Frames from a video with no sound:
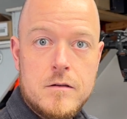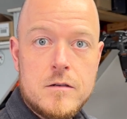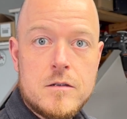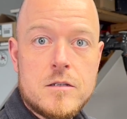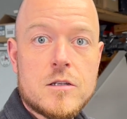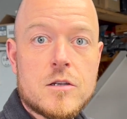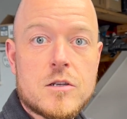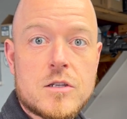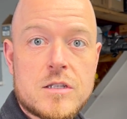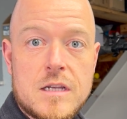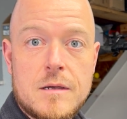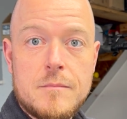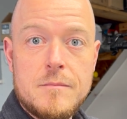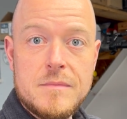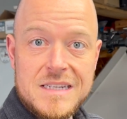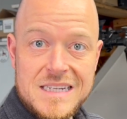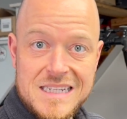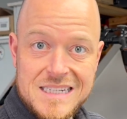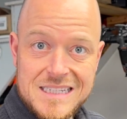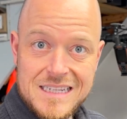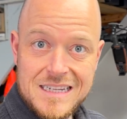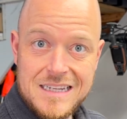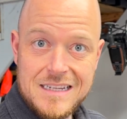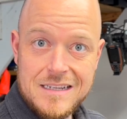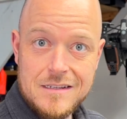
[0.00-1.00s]
So some
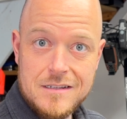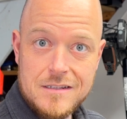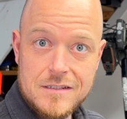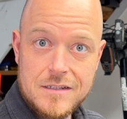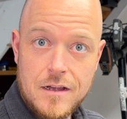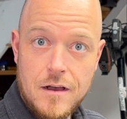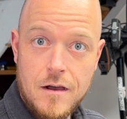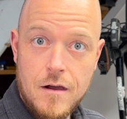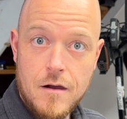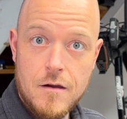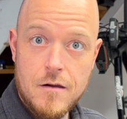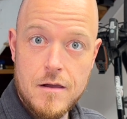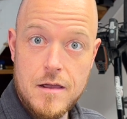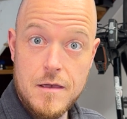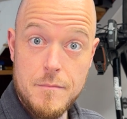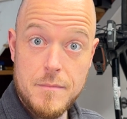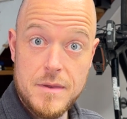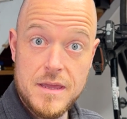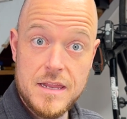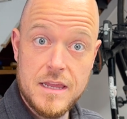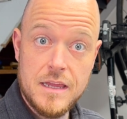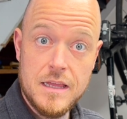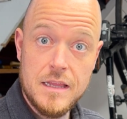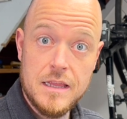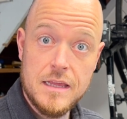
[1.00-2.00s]
details are
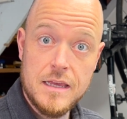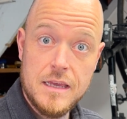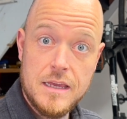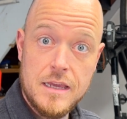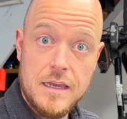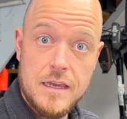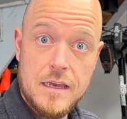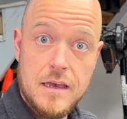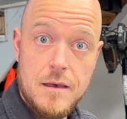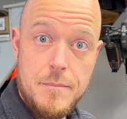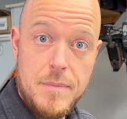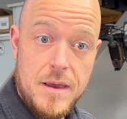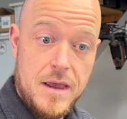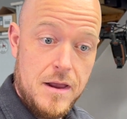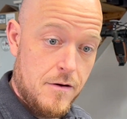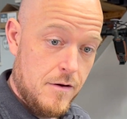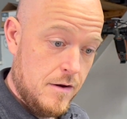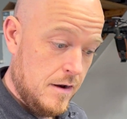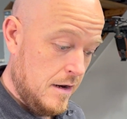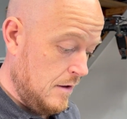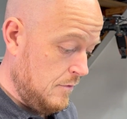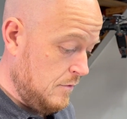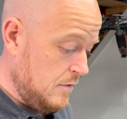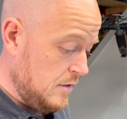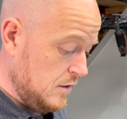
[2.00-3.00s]
immediately
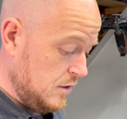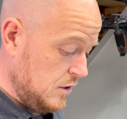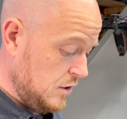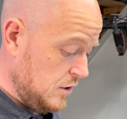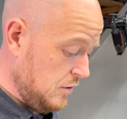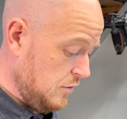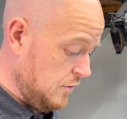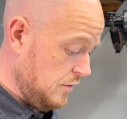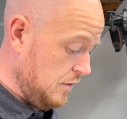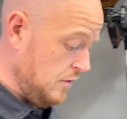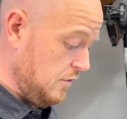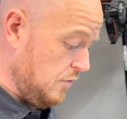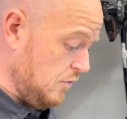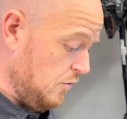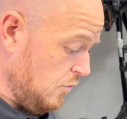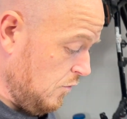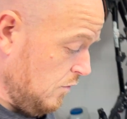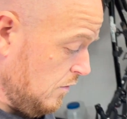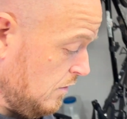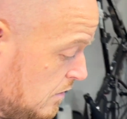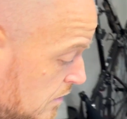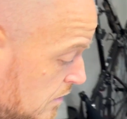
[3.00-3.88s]
apparent. I wanna show you